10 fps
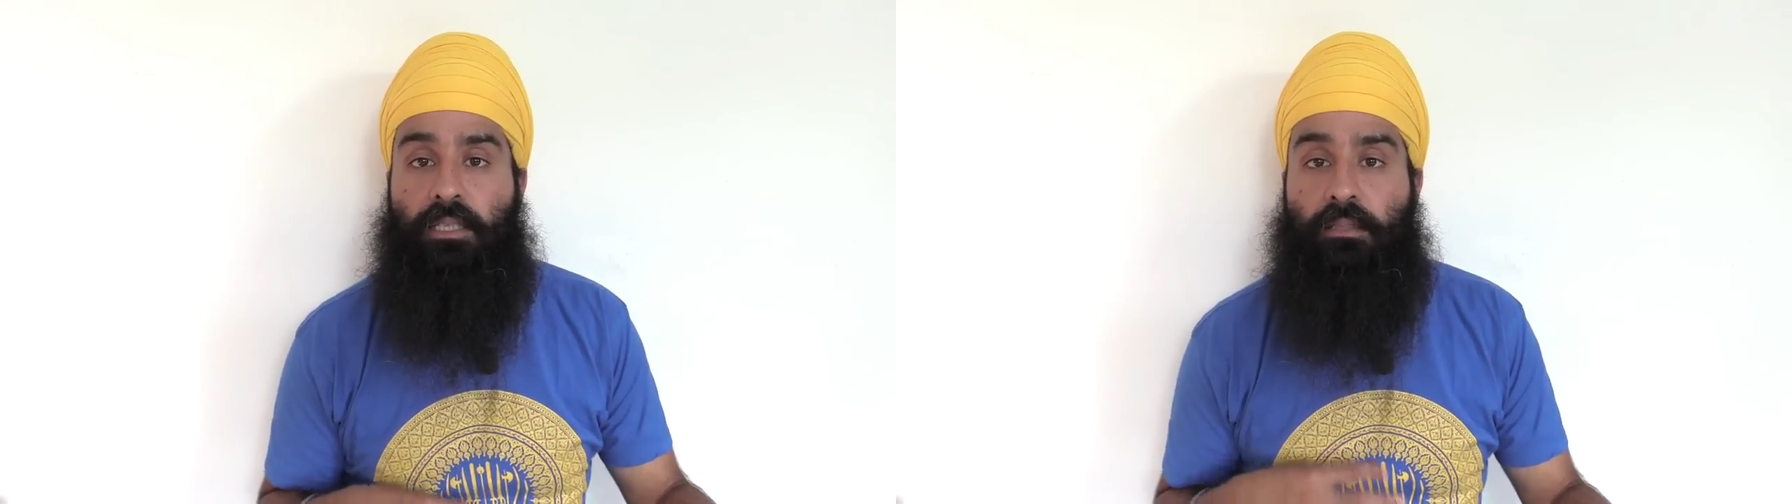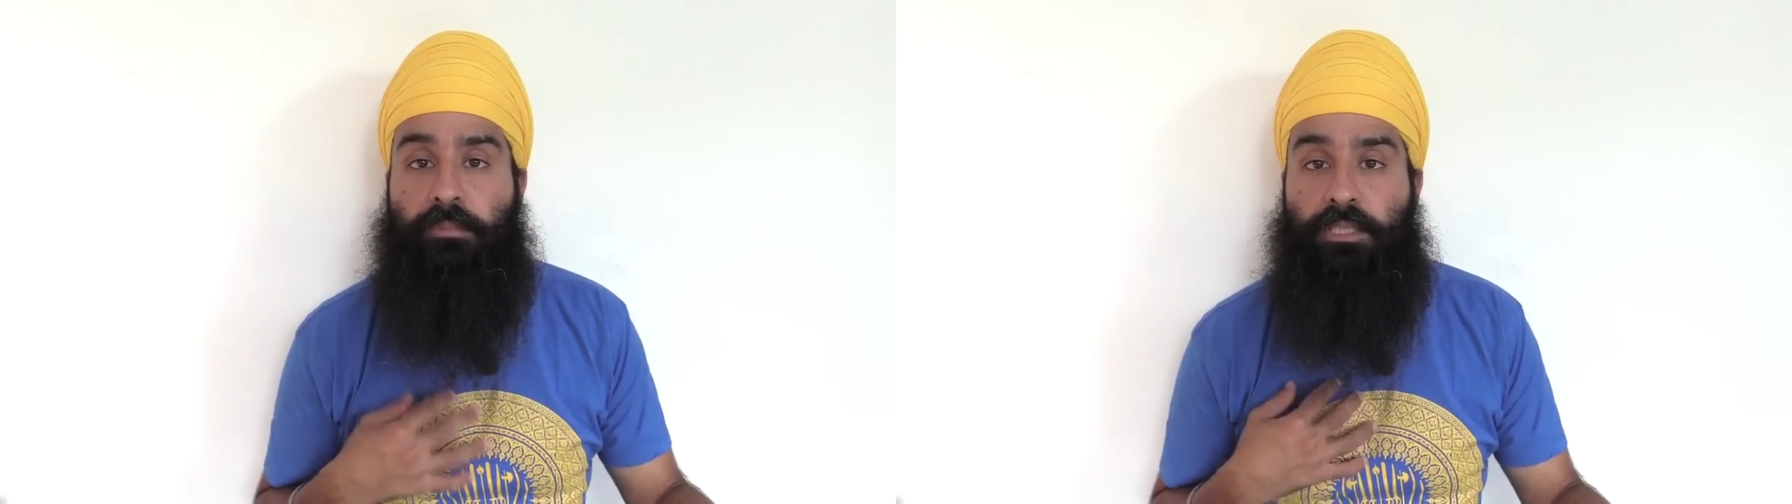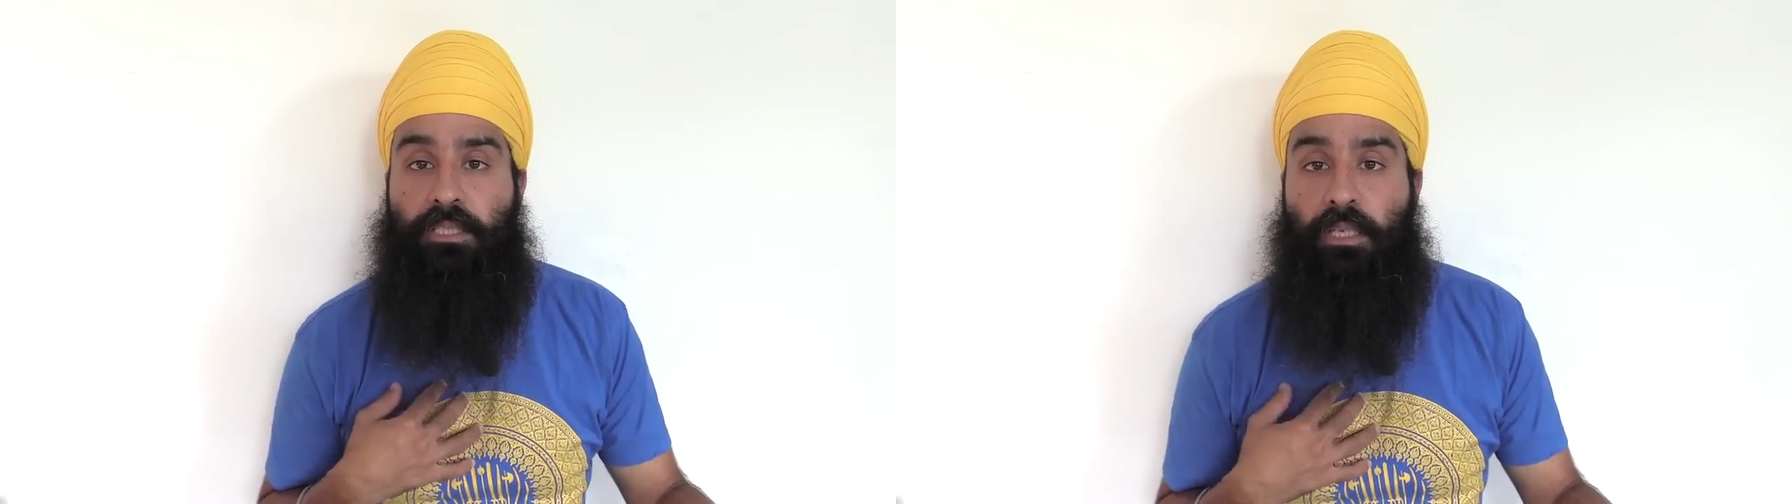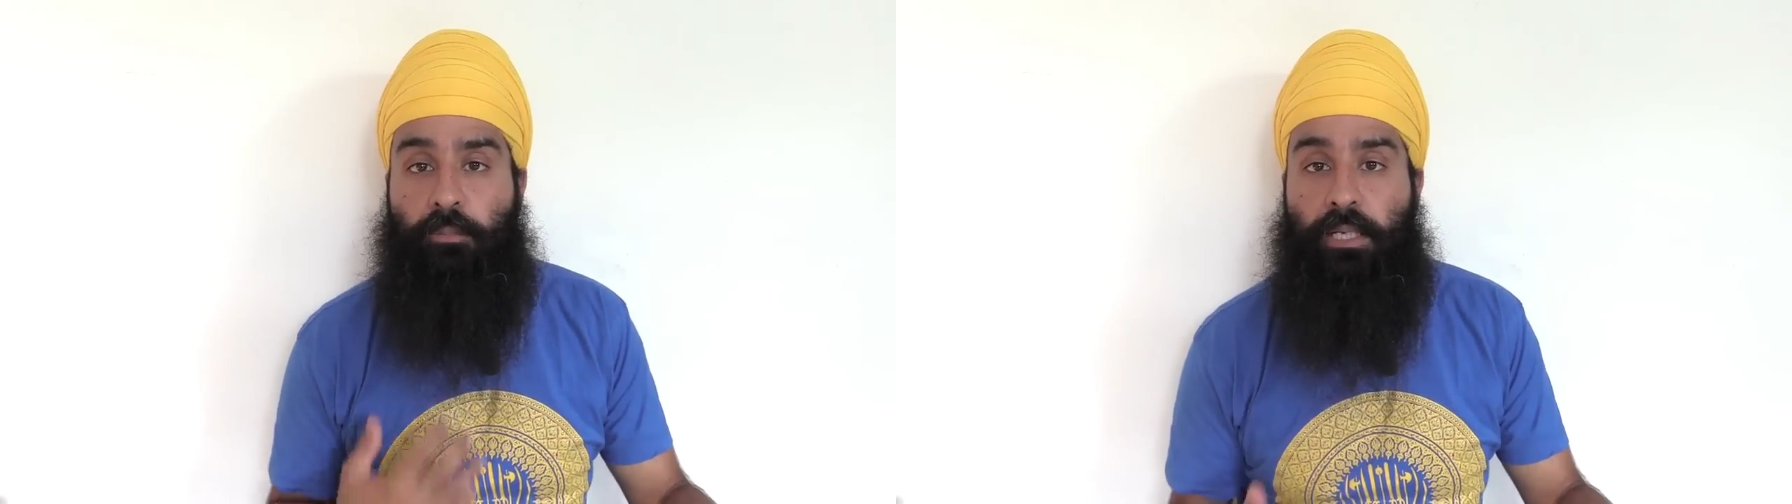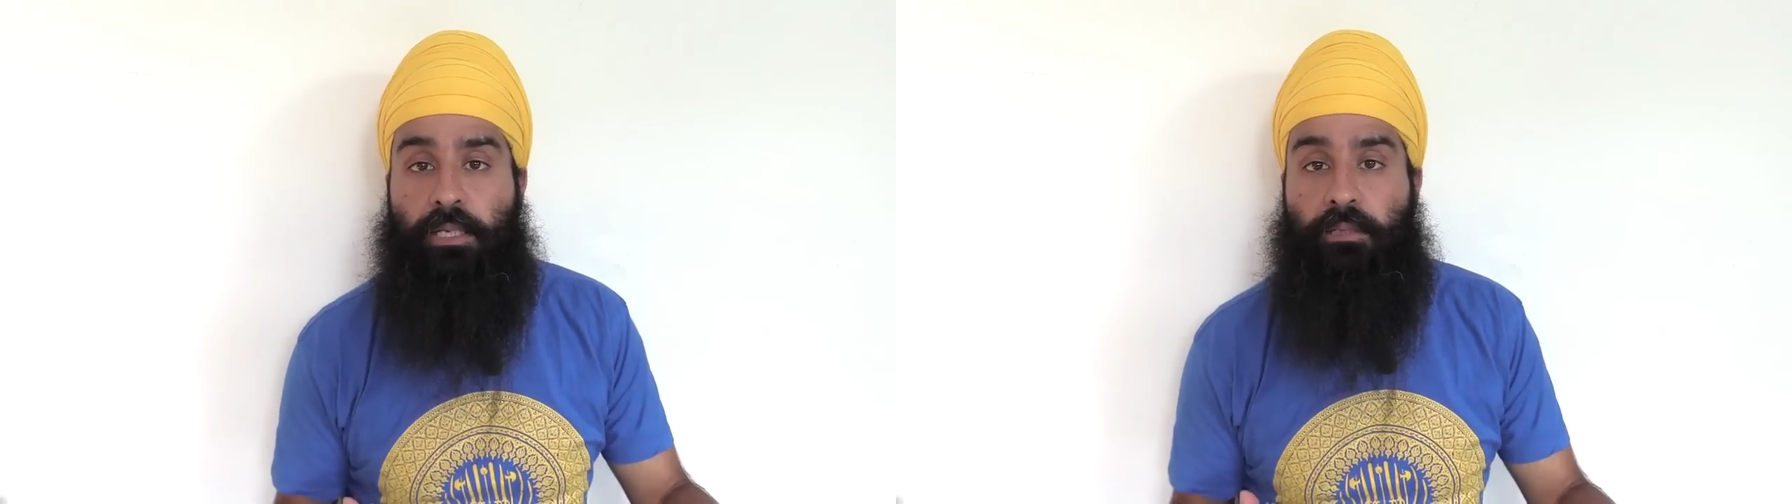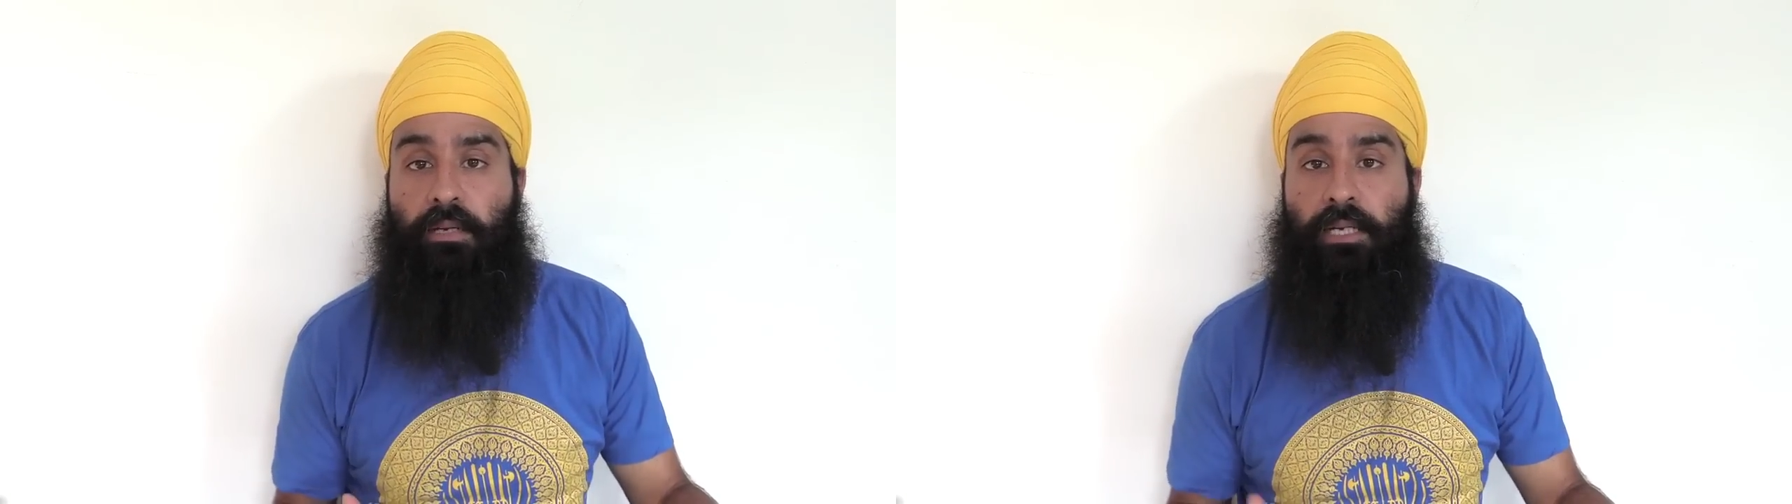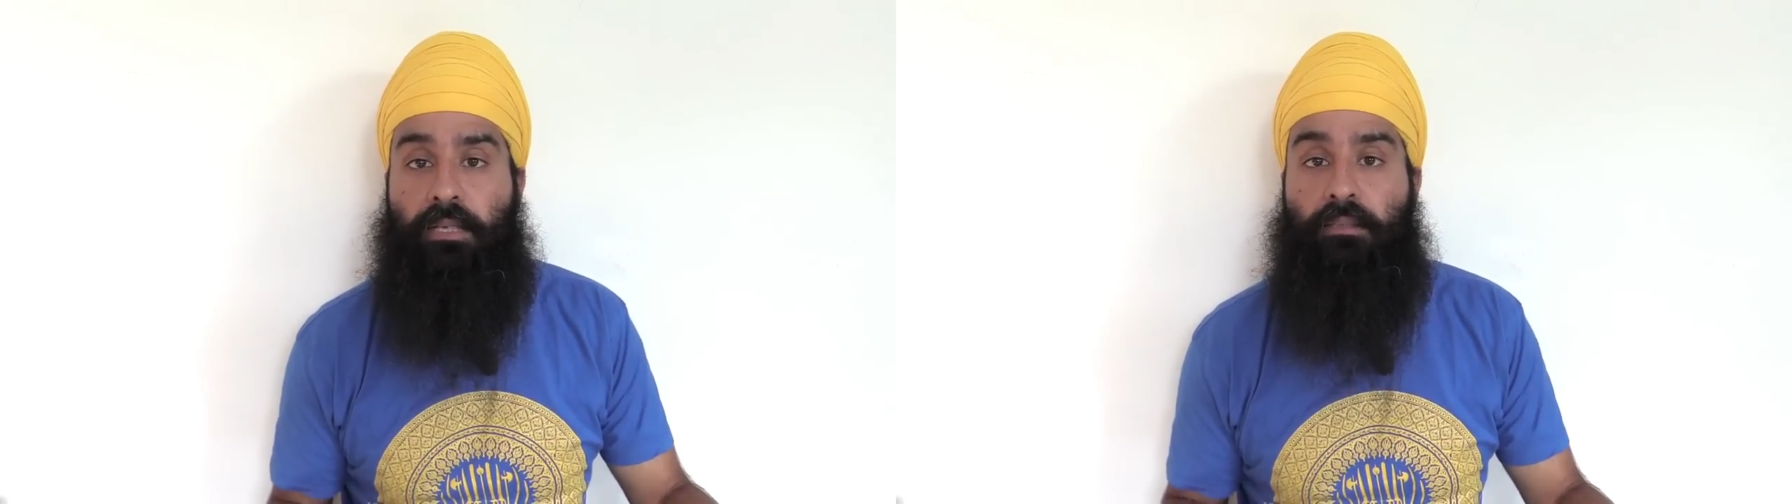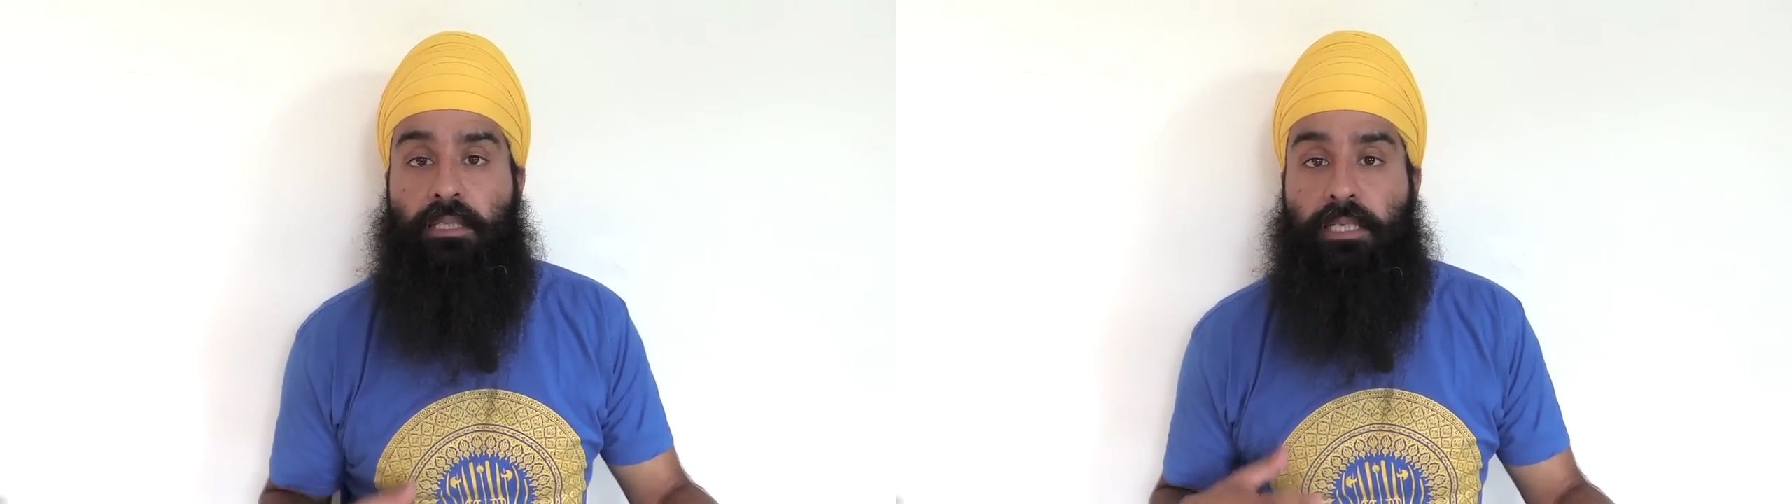The mission that we're doing right
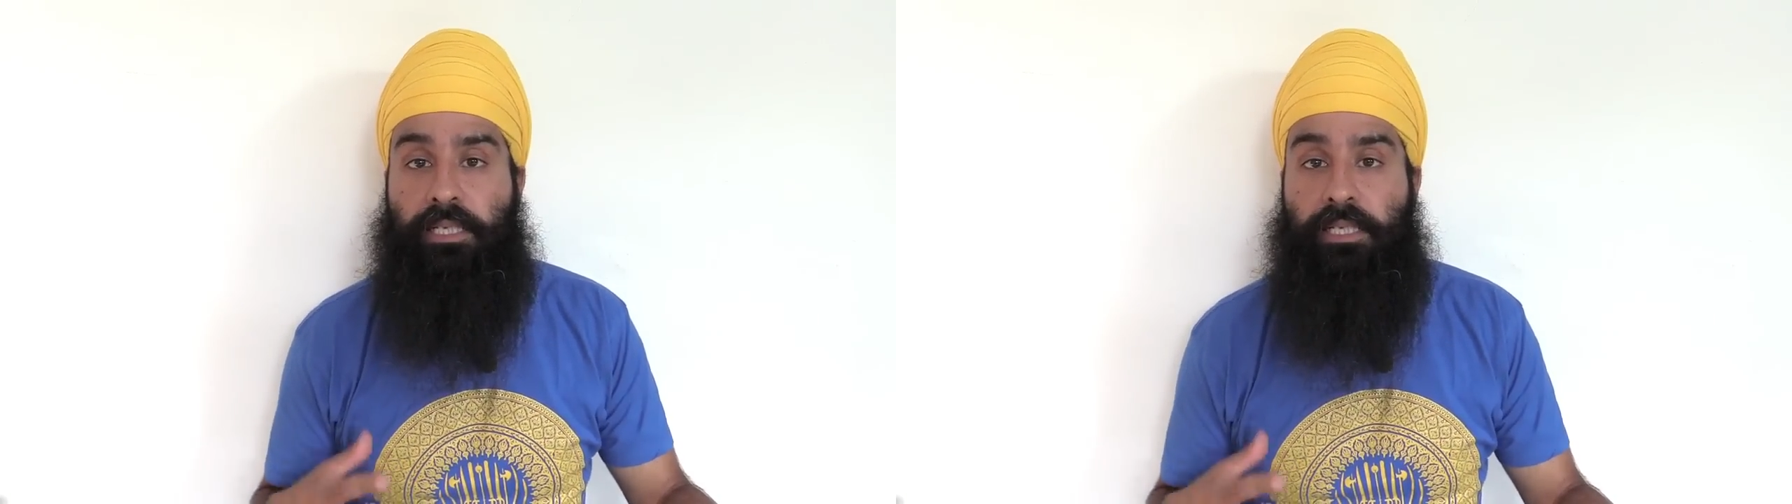now